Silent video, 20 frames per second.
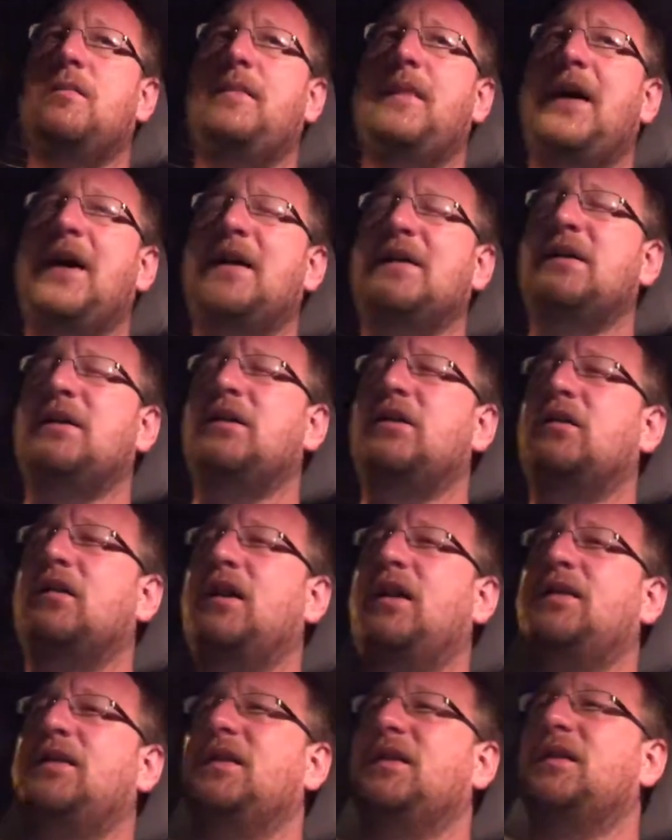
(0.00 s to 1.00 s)
Passenger
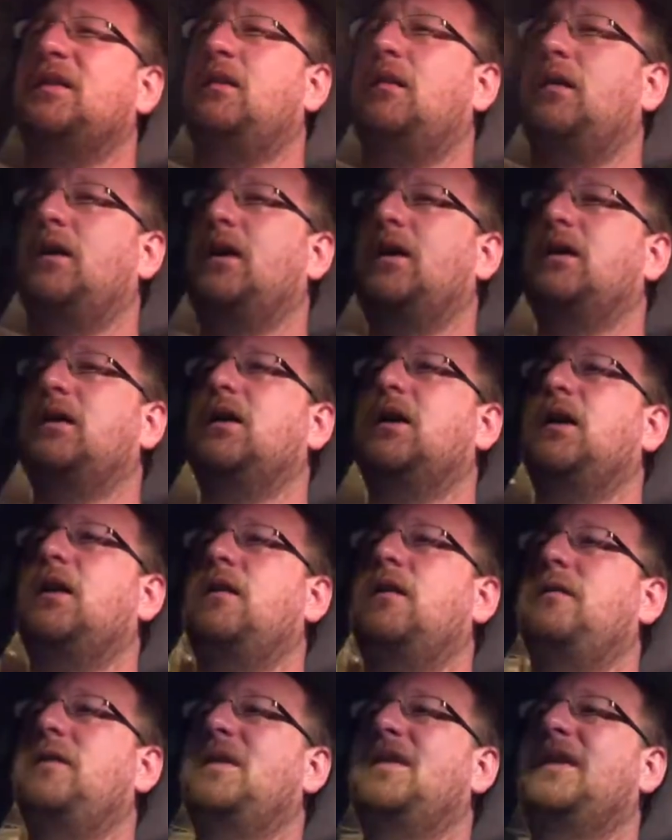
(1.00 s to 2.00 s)
has this song I
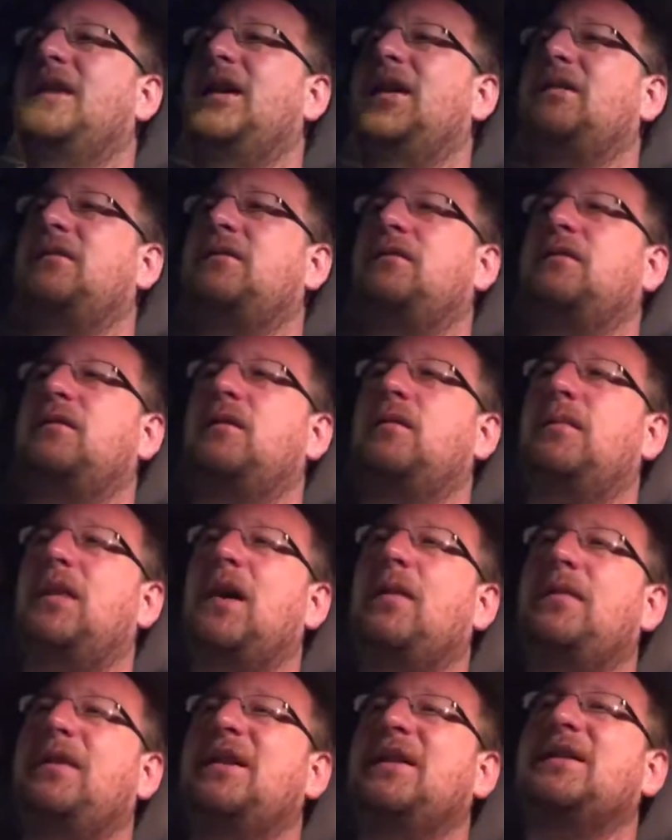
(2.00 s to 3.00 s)
love. It's like
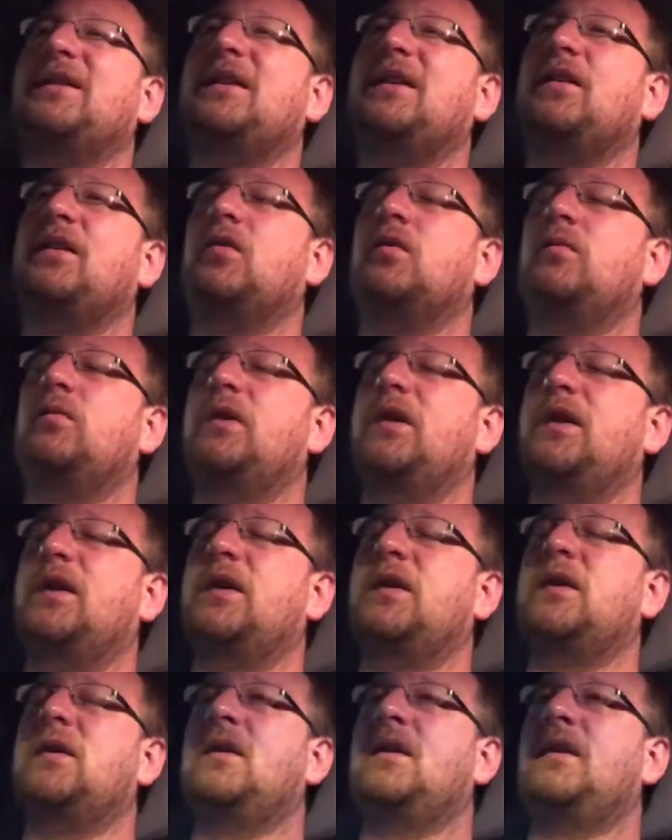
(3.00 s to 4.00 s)
about being single, but
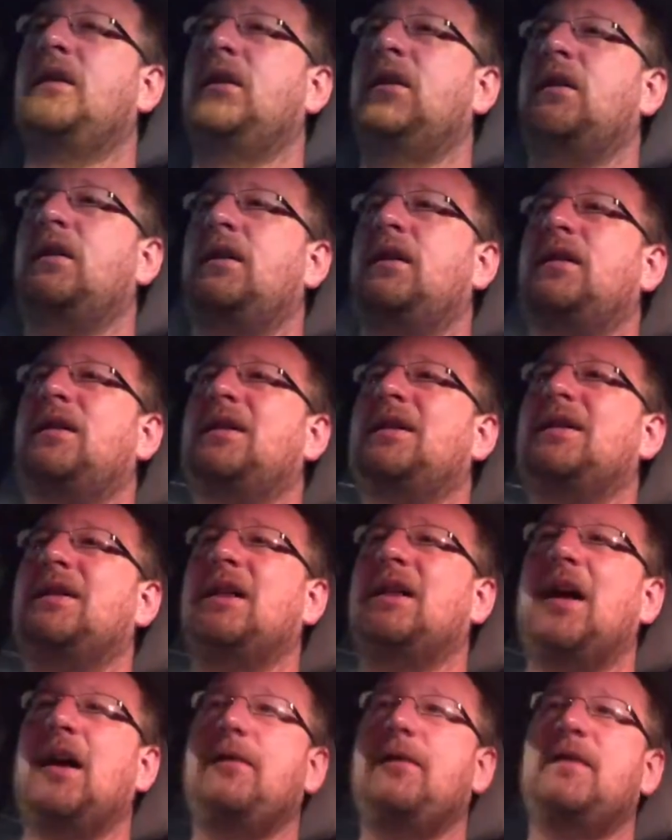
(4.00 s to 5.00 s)
it says
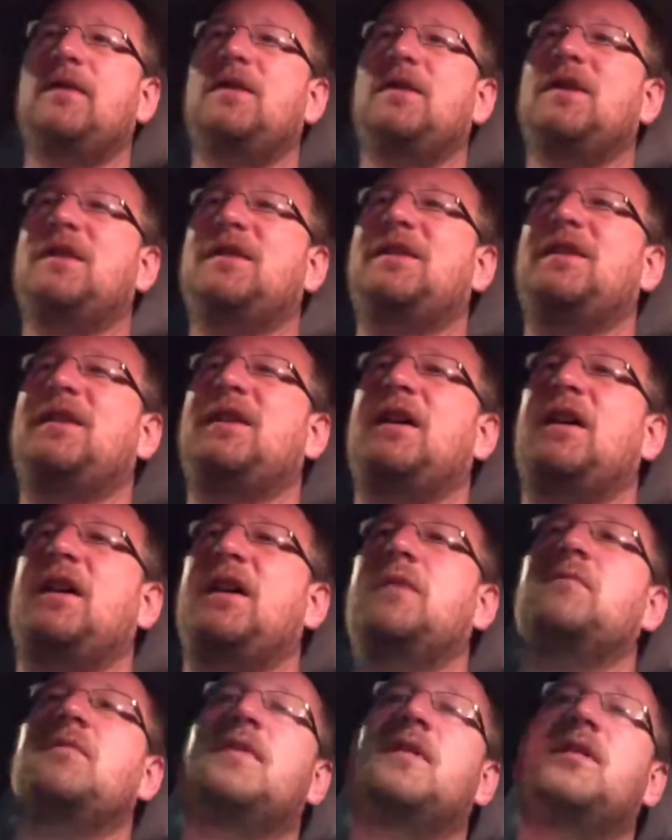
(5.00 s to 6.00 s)
life is just a
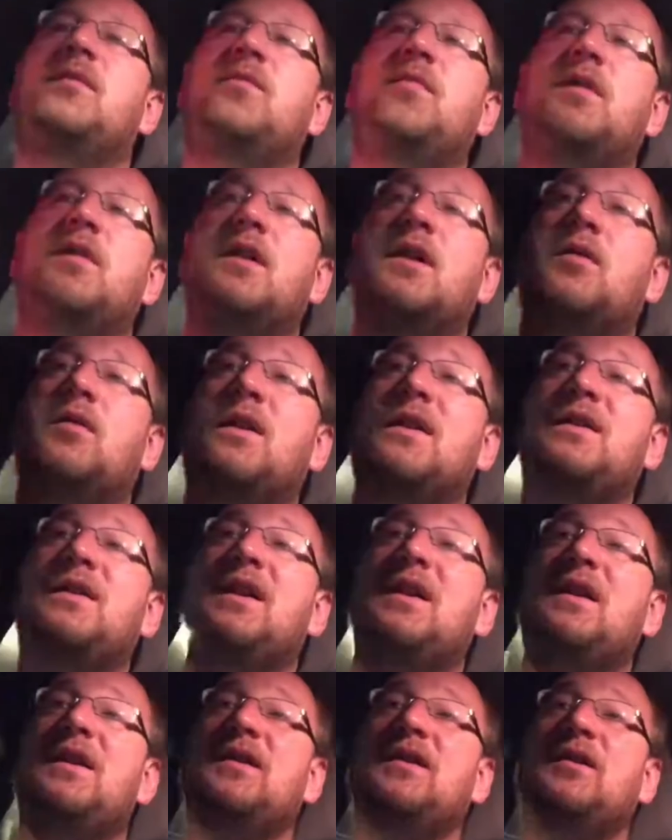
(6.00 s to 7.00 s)
game, but no one
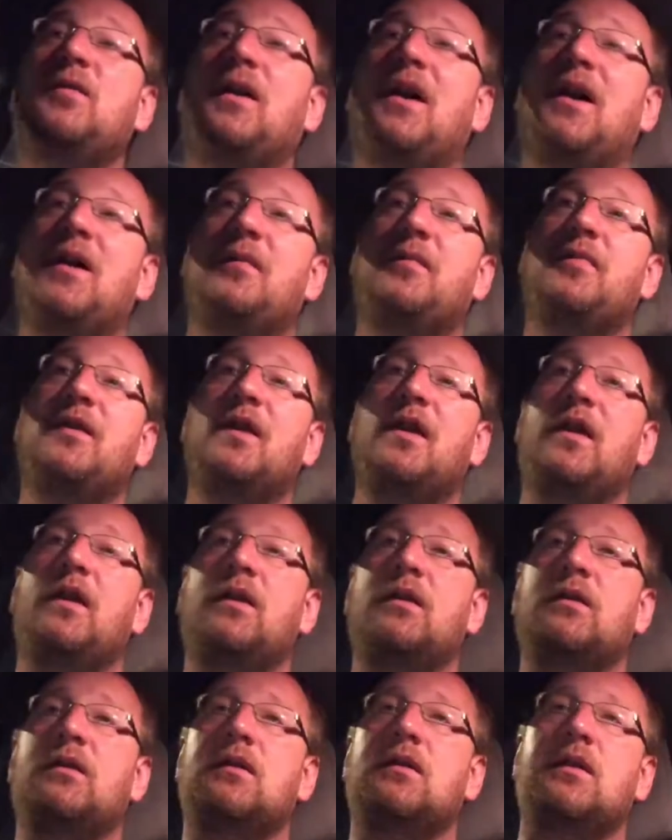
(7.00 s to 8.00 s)
teaches you how to
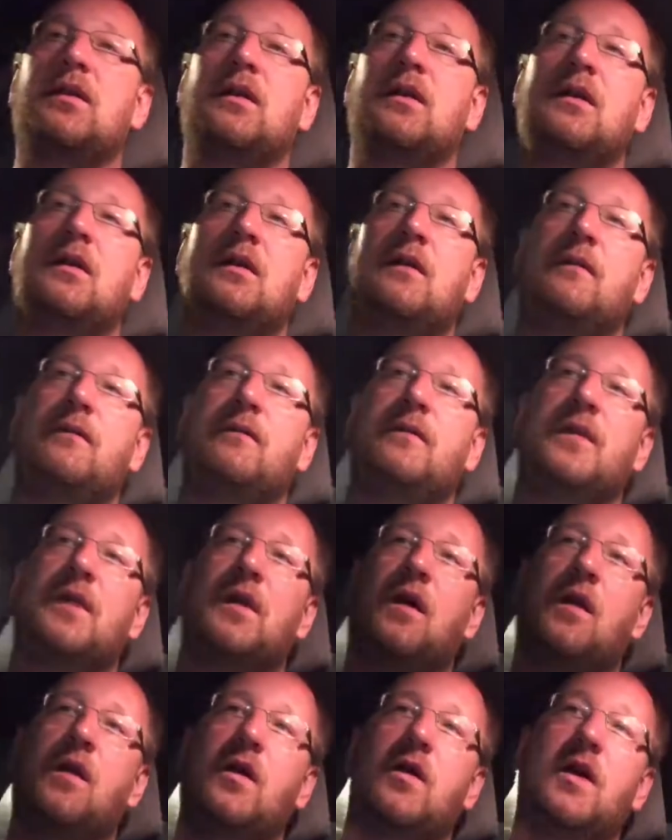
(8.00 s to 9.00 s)
play.
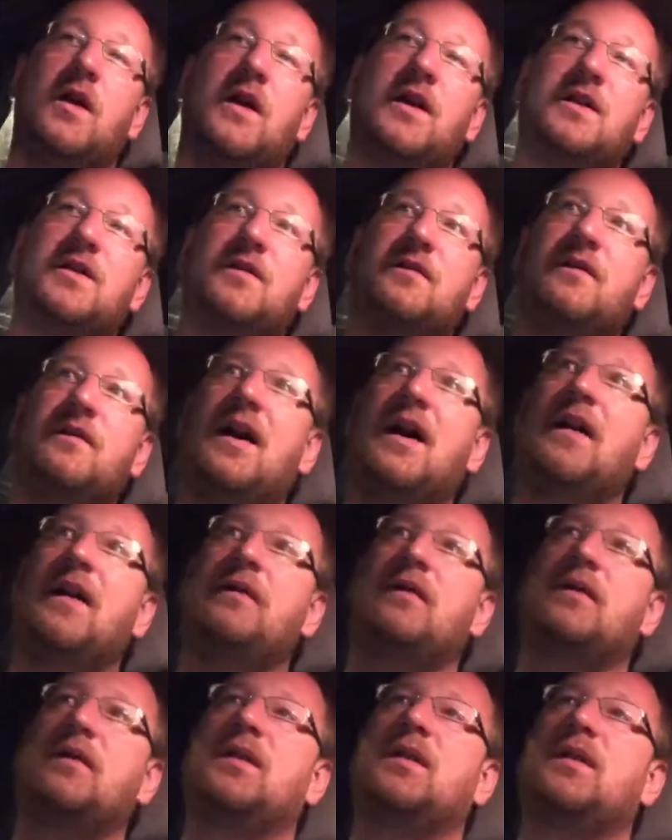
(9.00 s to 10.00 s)
Are there any
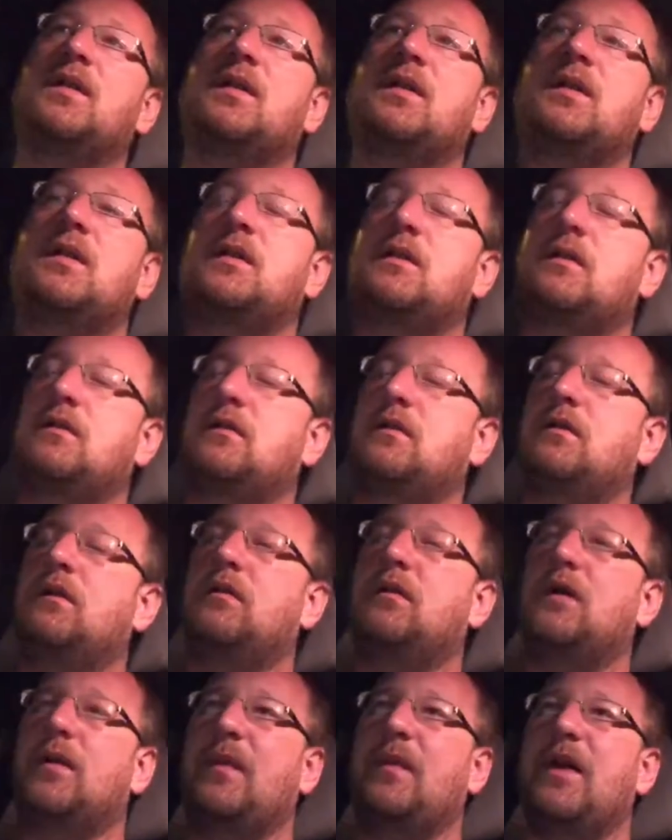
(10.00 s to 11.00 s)
survivors,
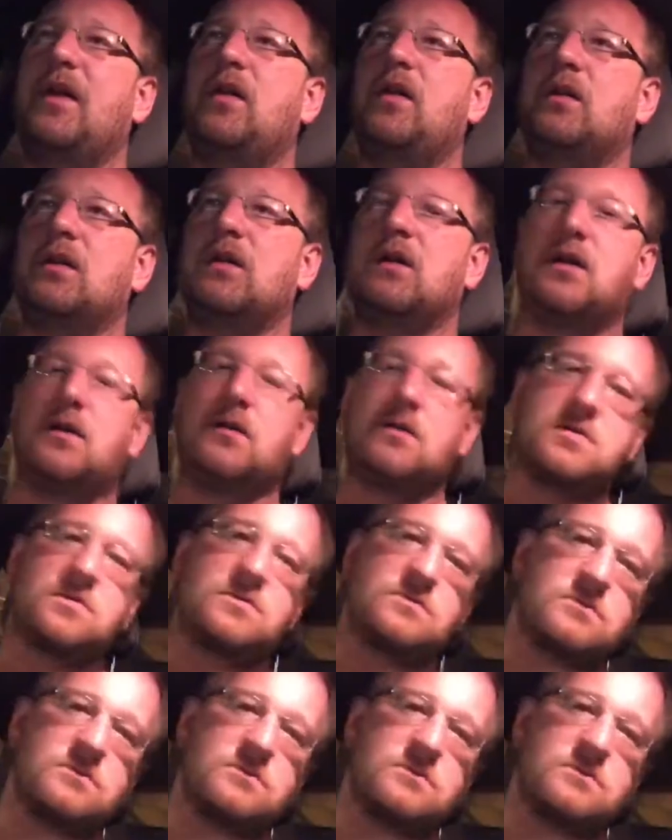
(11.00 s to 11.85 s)
or am I here alone?